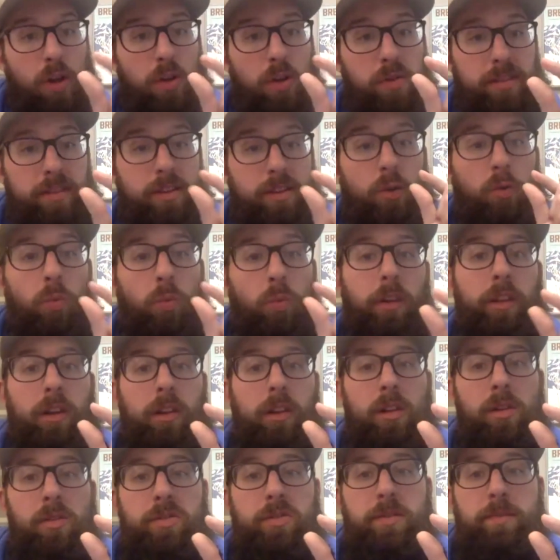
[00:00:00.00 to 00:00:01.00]
and they're really
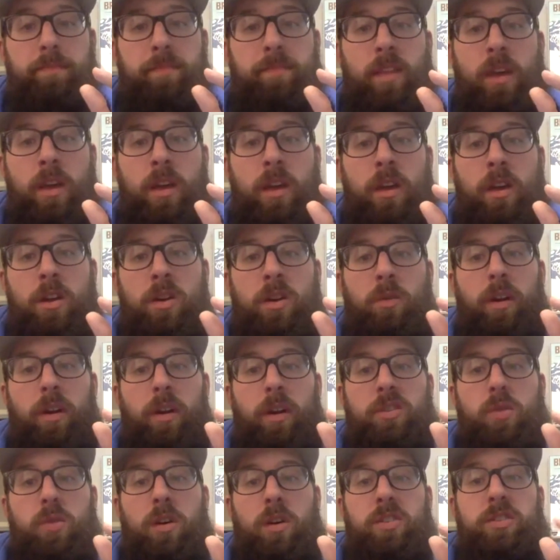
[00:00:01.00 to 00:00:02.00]
close, right?
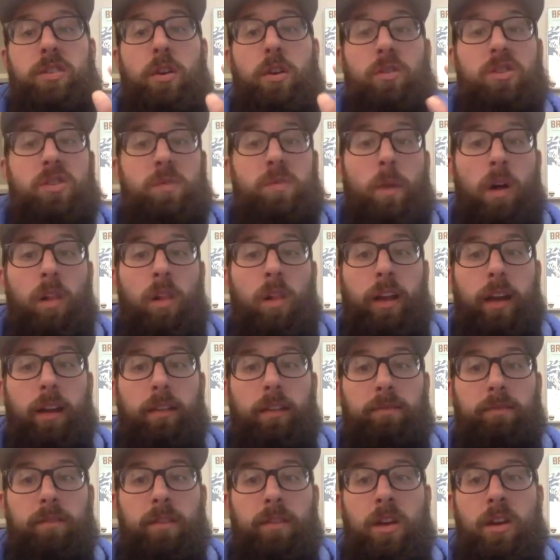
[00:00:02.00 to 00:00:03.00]
So I'll start small again.
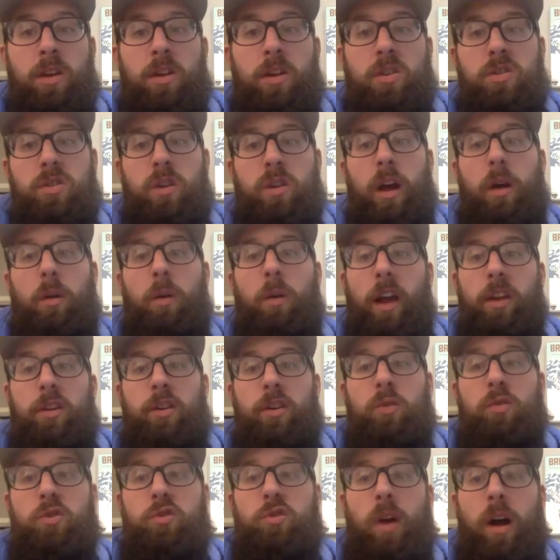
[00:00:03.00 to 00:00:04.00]
So I
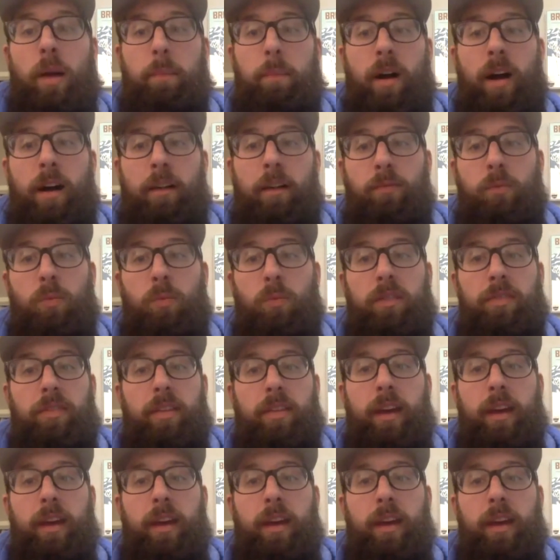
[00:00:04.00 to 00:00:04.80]
don't drop off what they